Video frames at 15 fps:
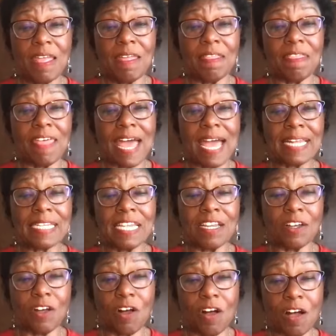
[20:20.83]
That
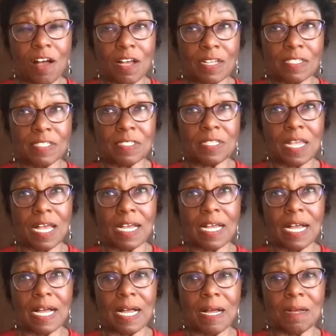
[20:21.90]
can cause,
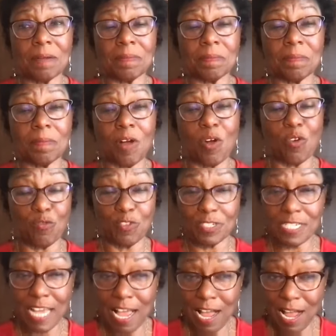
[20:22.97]
over
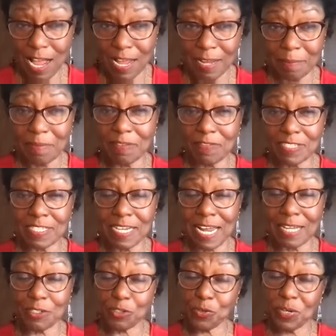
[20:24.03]
time, if it's
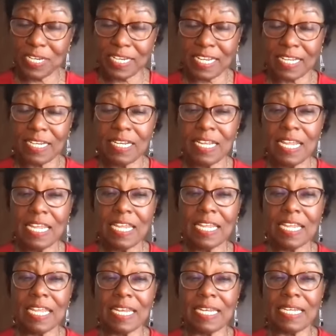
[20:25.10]
not treated,
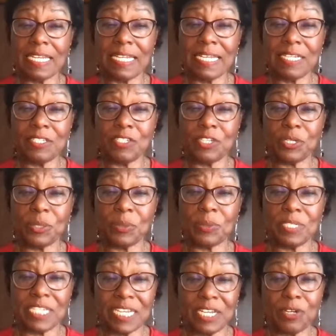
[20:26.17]
can lead to
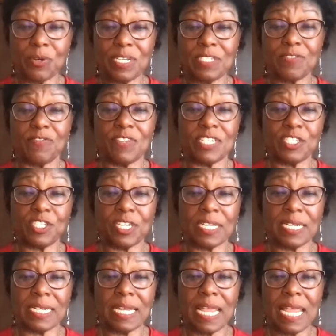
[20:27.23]
decreased
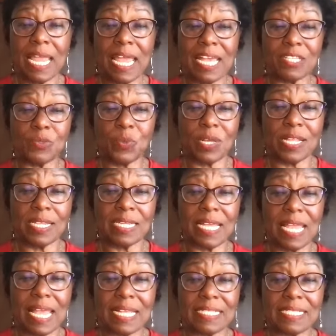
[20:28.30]
vision as well
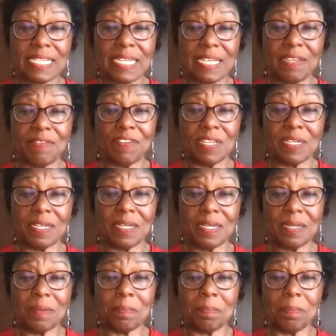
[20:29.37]
as even
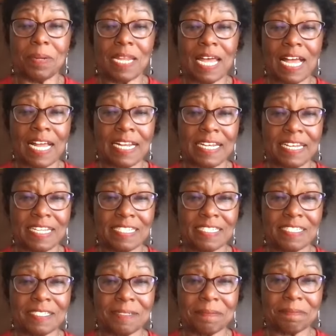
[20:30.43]
blindness.